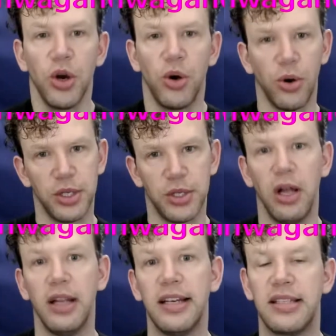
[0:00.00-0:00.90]

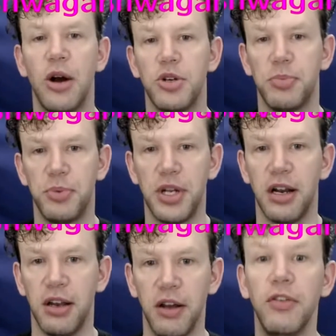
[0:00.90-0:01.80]
Cortisol is
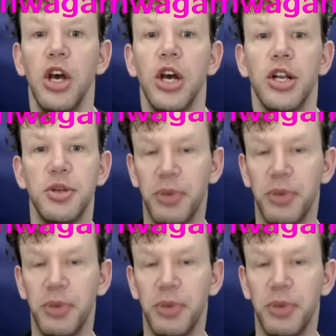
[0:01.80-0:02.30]
counterproductive to